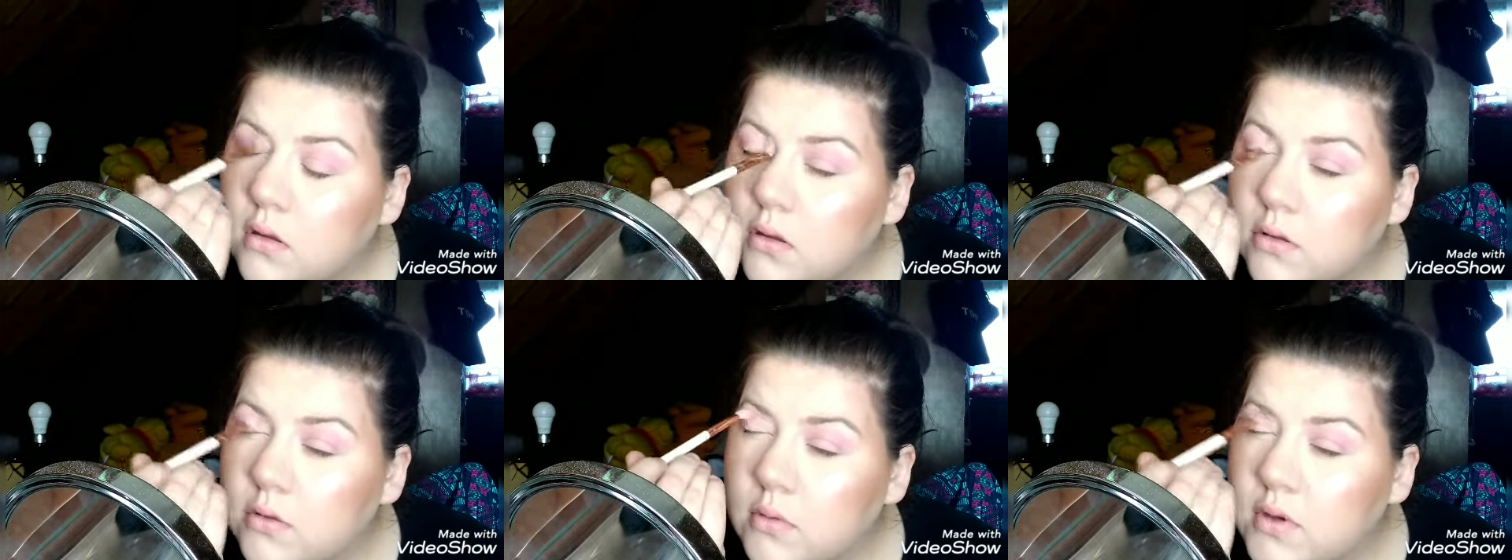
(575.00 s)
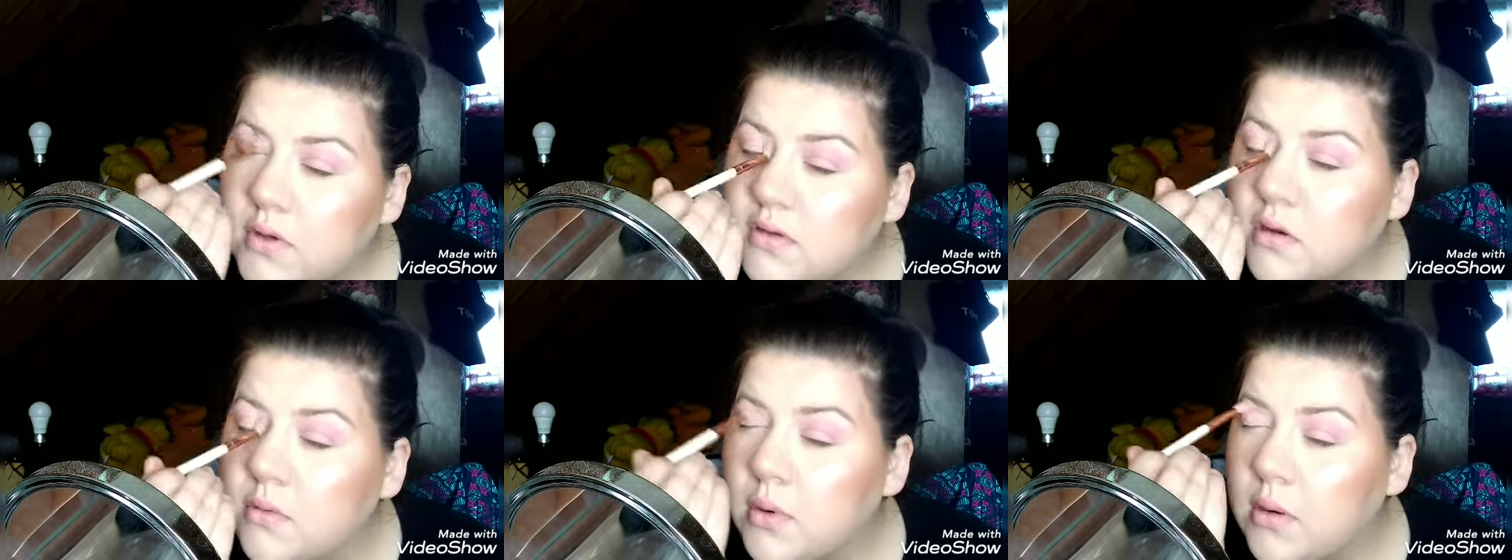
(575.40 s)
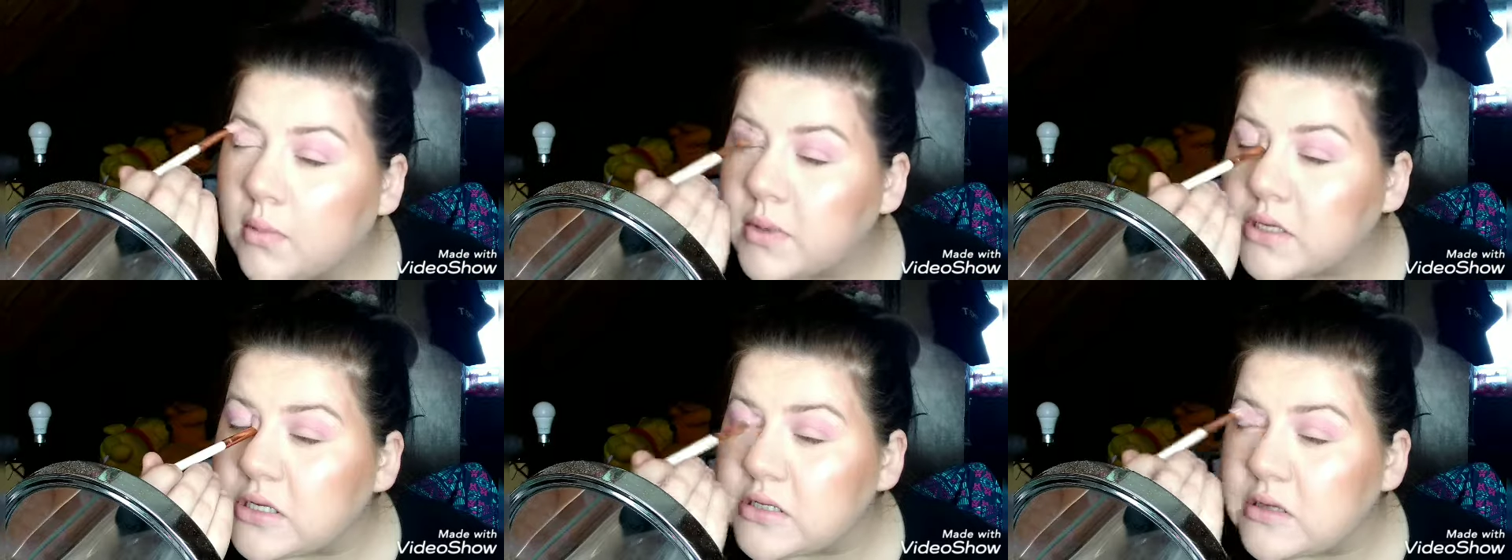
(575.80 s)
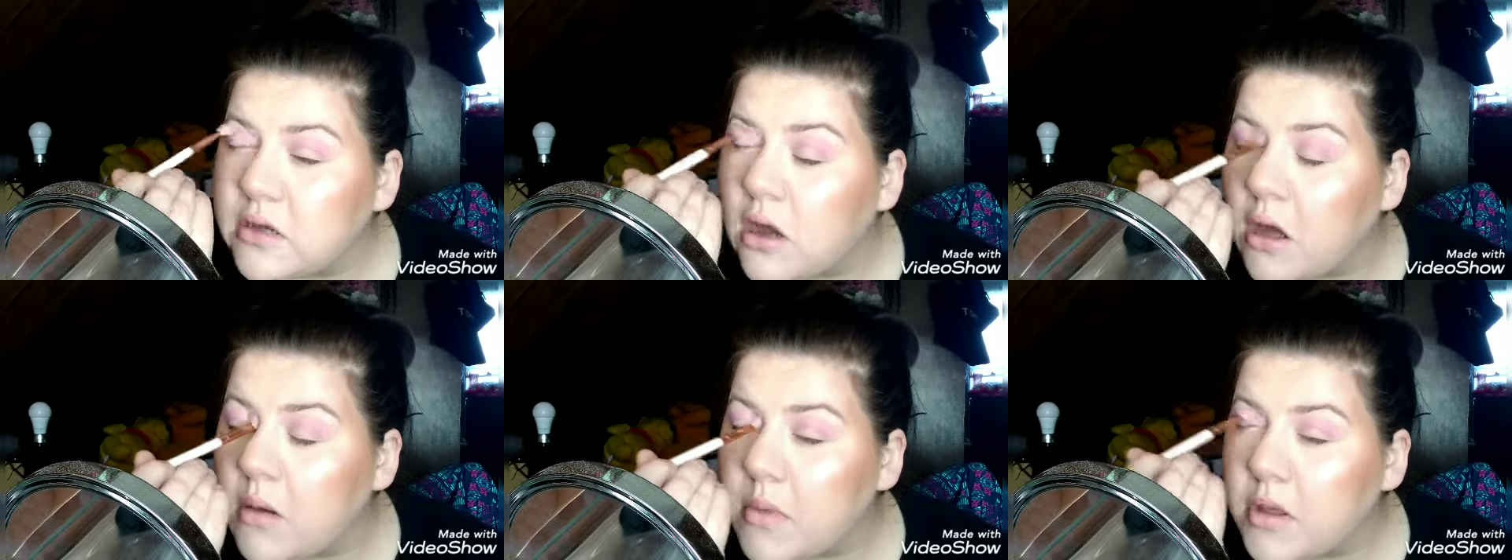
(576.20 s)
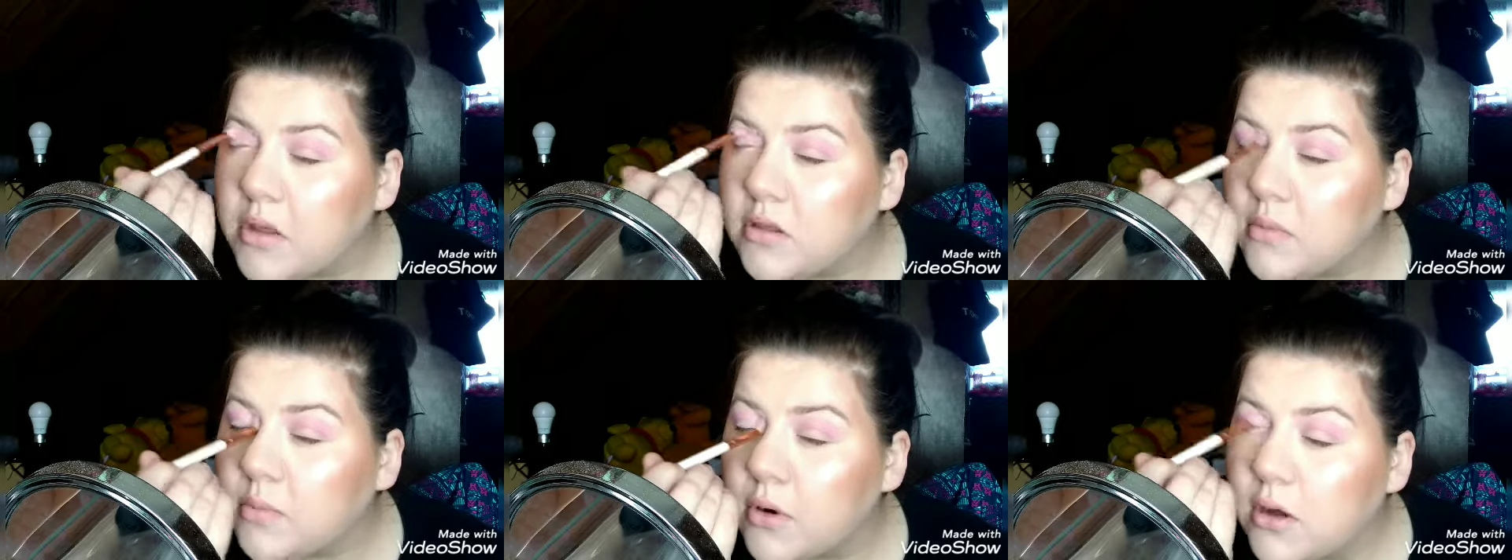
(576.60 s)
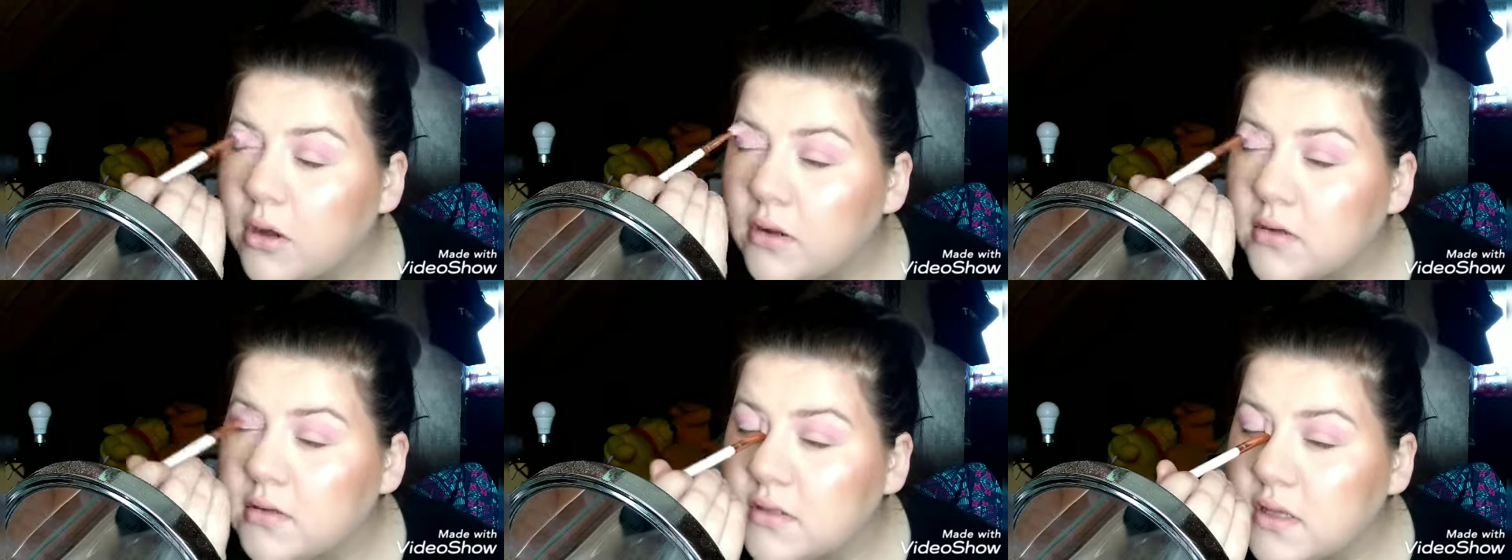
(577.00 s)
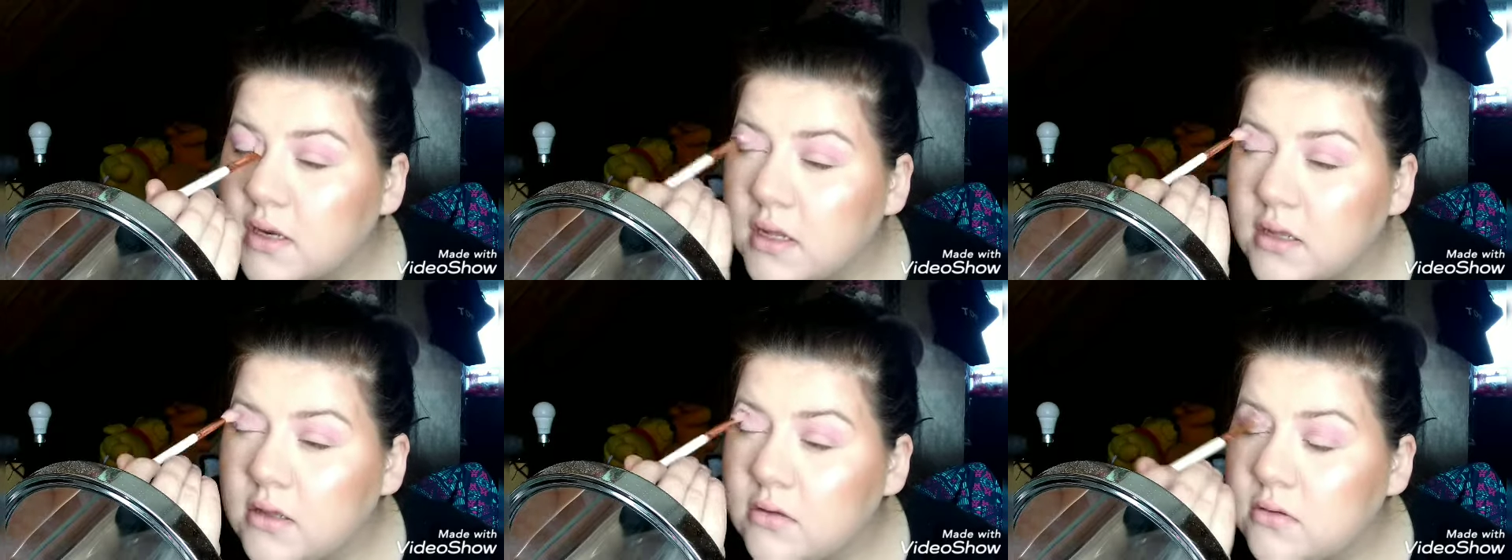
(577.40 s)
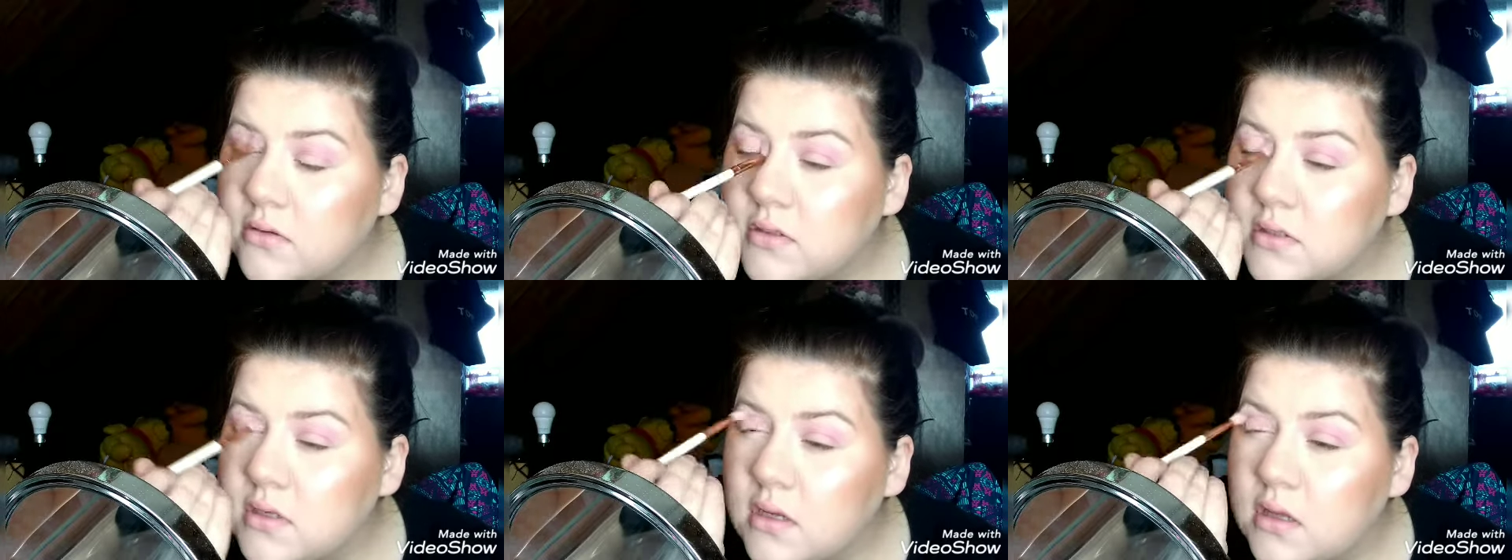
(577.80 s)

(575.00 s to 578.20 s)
Otherwise, I'll probably just comment the products that I use.